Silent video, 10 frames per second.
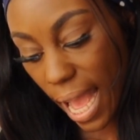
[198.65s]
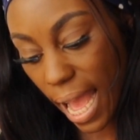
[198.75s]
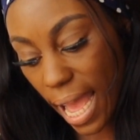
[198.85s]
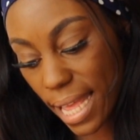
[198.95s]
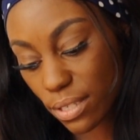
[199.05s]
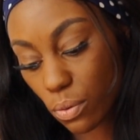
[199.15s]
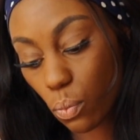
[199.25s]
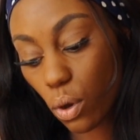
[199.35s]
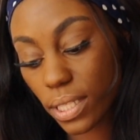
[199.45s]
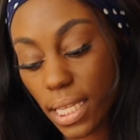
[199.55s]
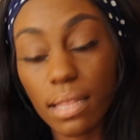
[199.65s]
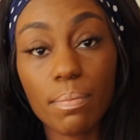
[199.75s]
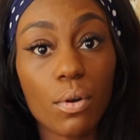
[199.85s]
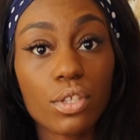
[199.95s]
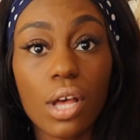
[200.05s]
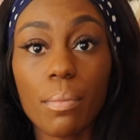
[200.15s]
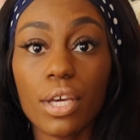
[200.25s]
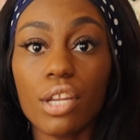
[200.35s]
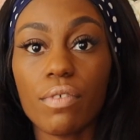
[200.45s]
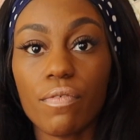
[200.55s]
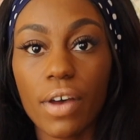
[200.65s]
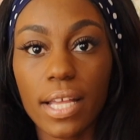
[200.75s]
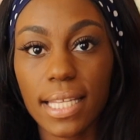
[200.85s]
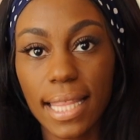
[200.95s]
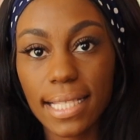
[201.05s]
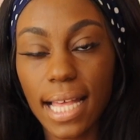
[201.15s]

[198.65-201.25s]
as what's in the box so I'm going to refer to this